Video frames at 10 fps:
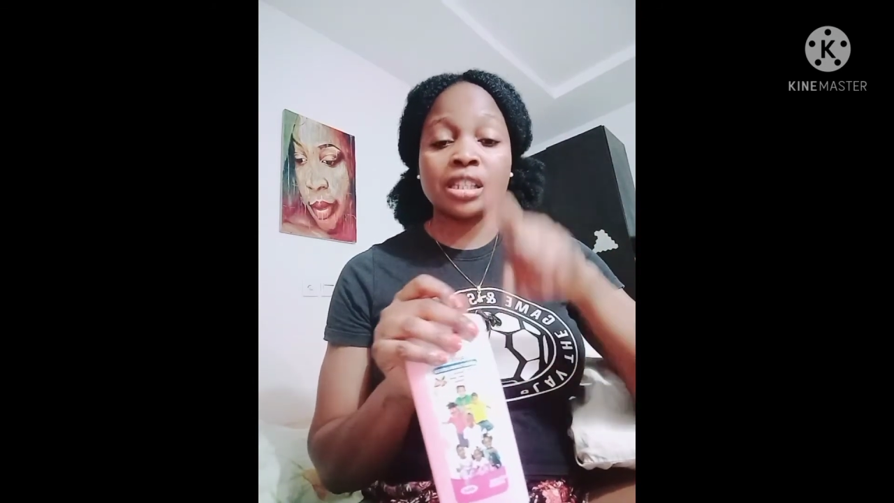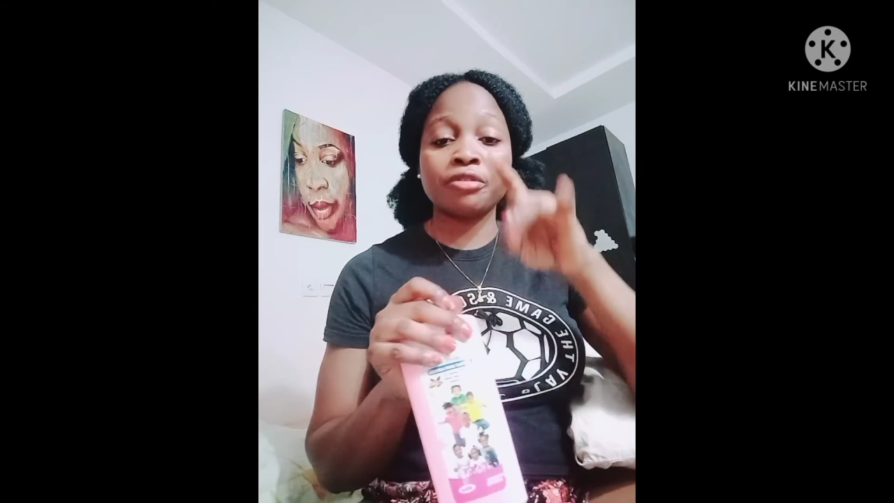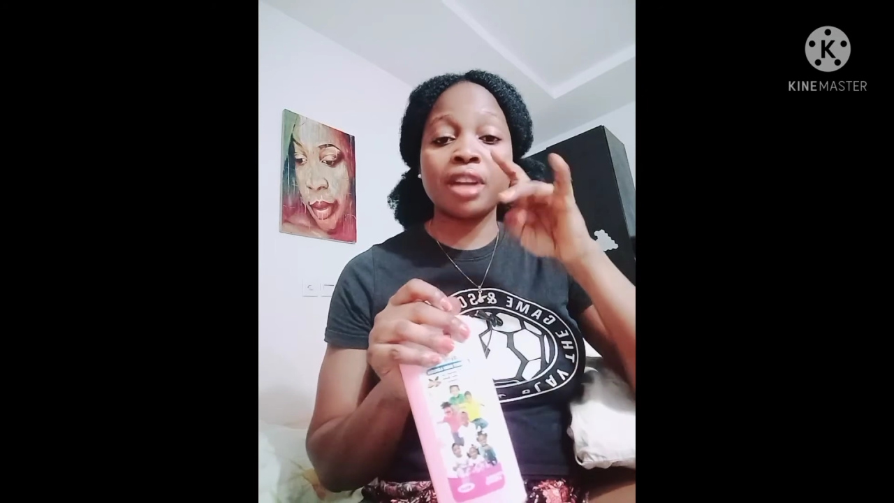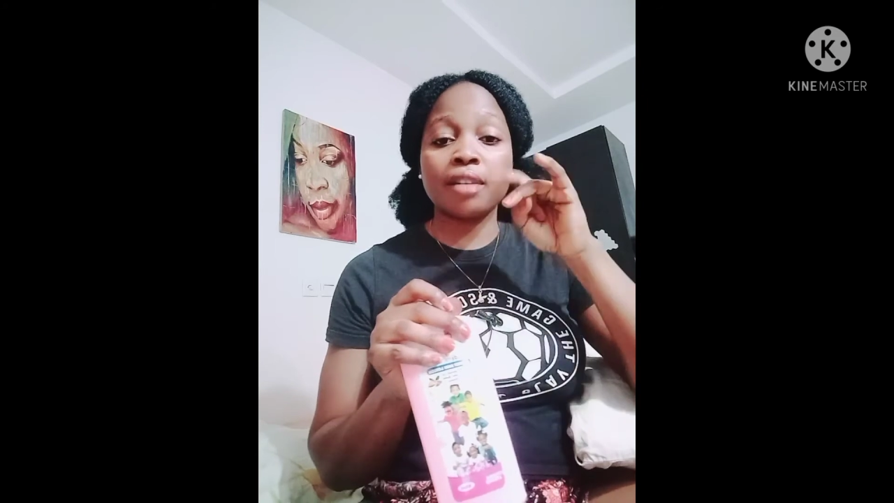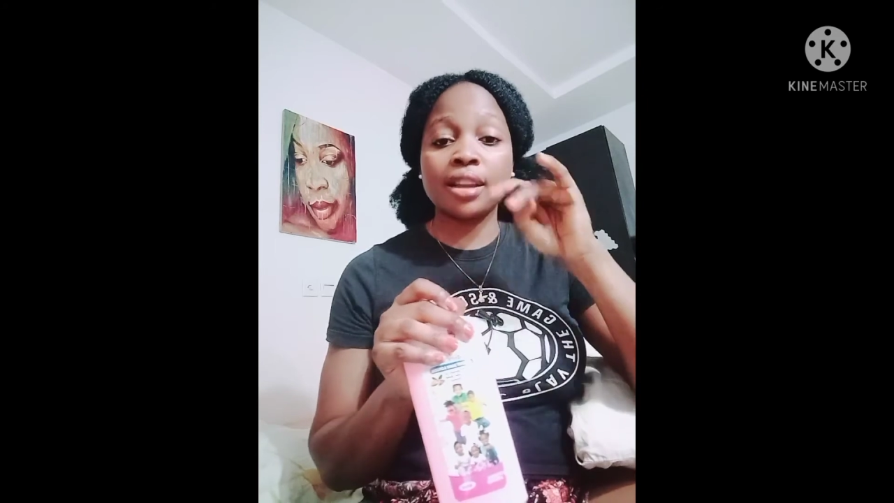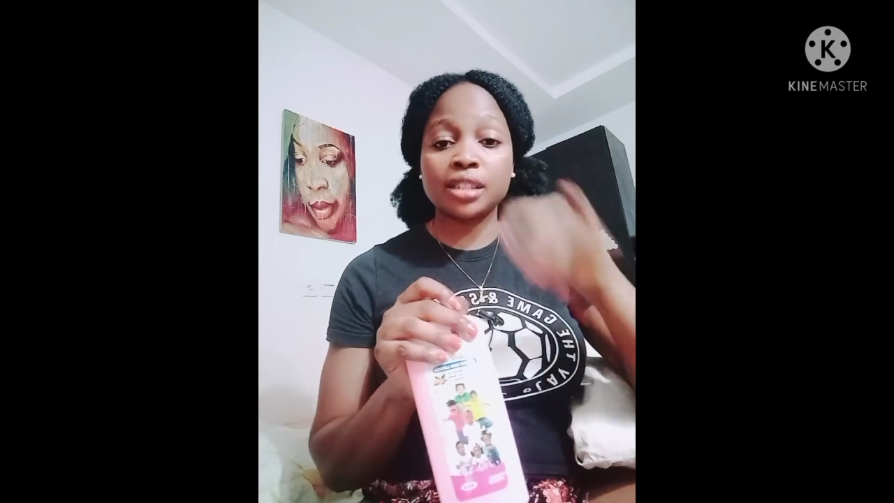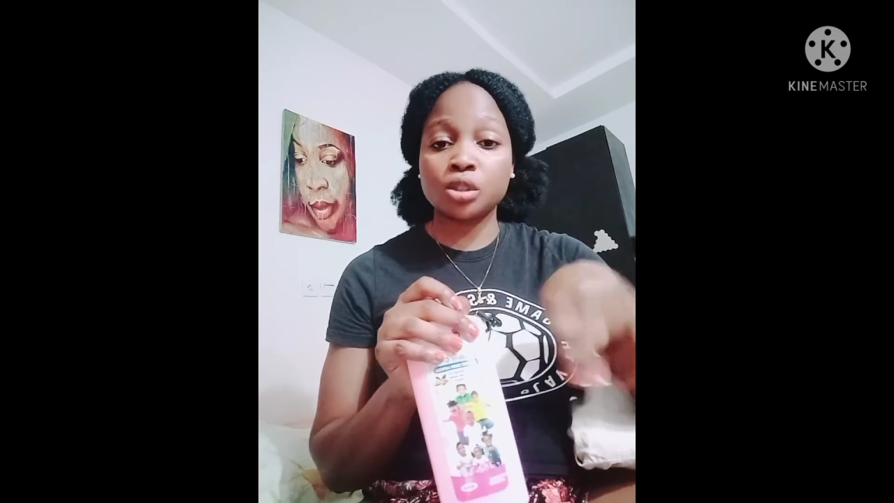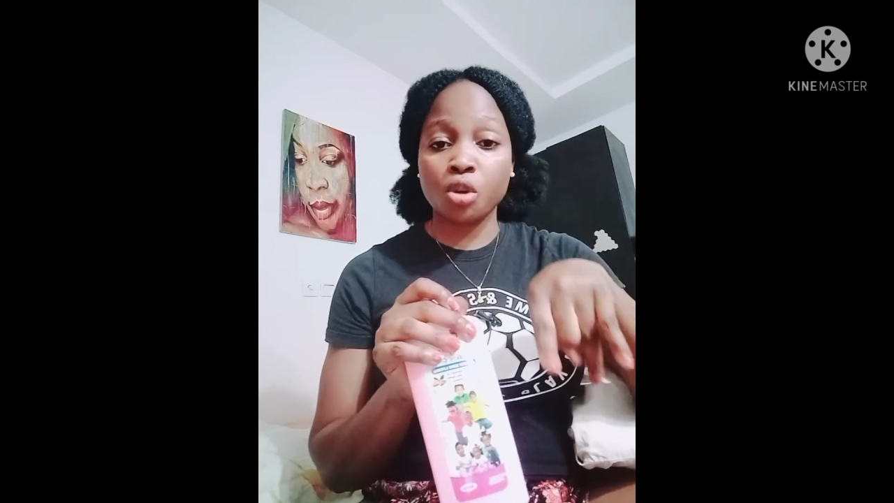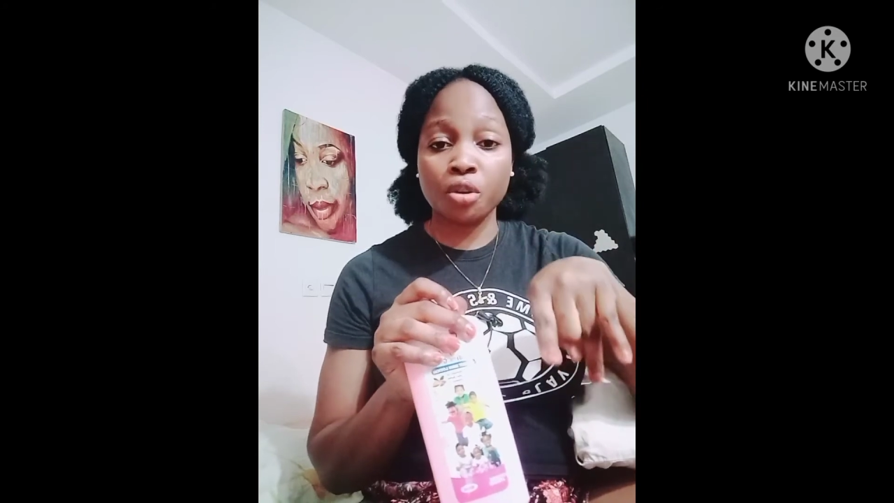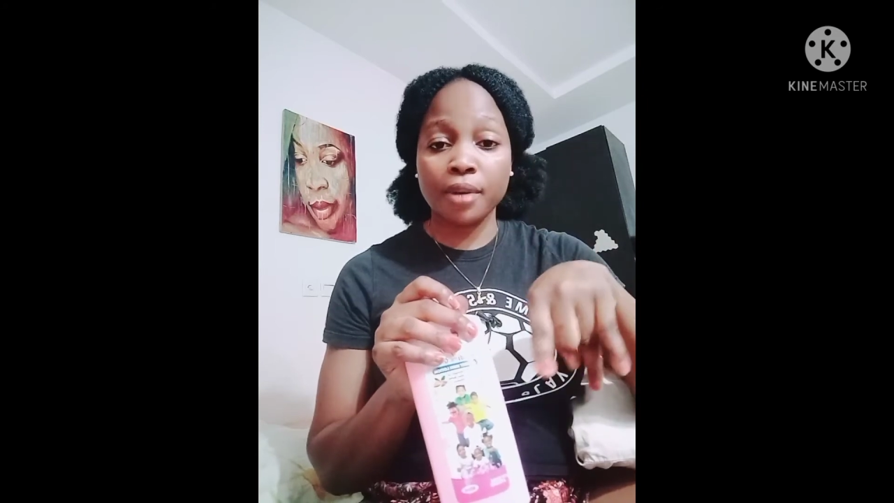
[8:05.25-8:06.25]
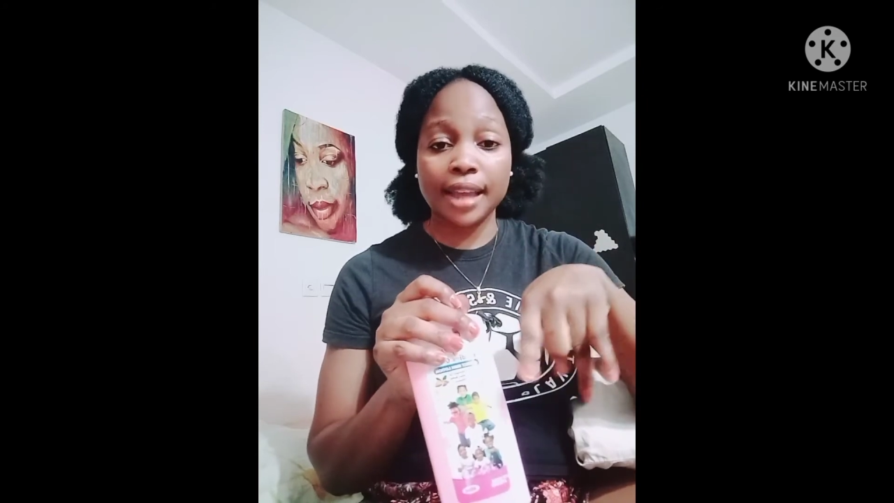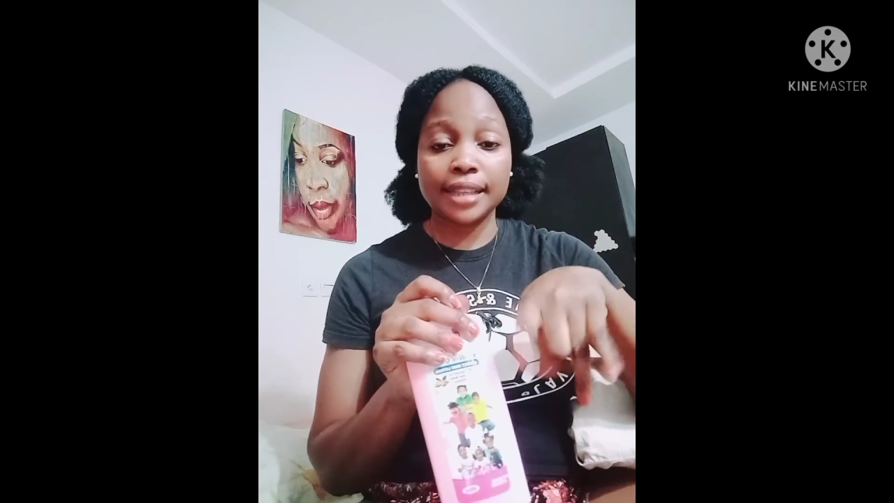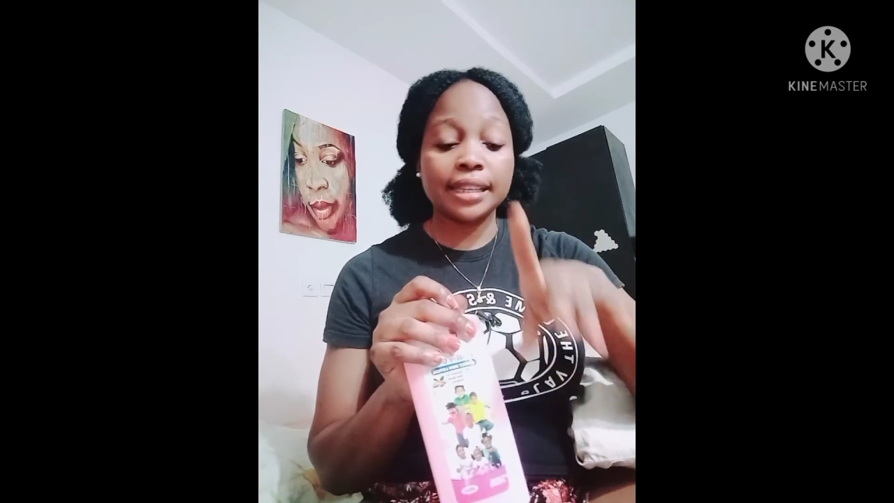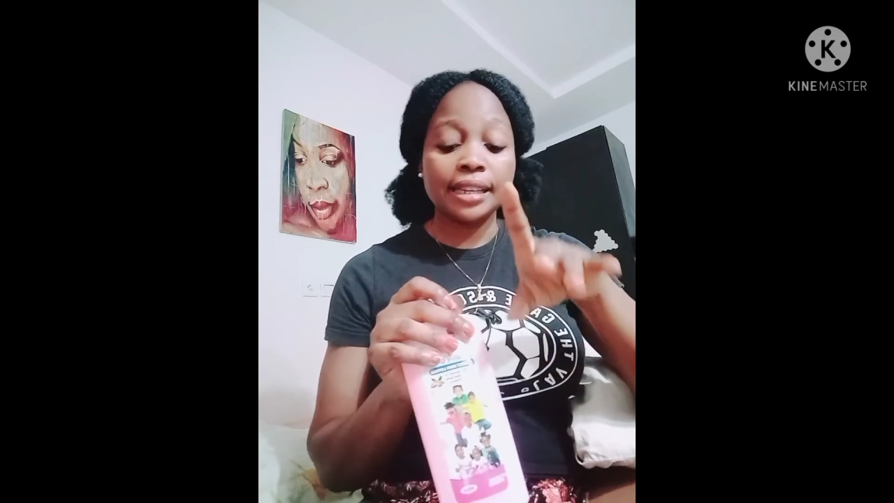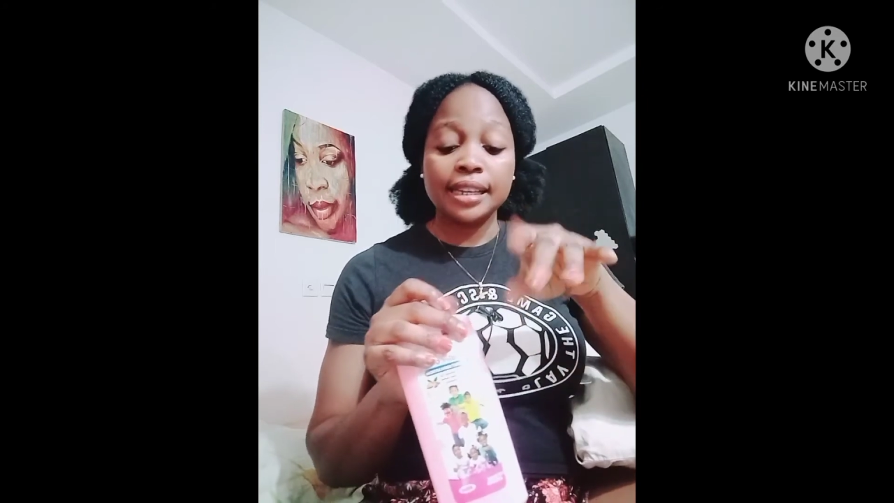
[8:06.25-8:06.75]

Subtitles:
This fragrance is all right.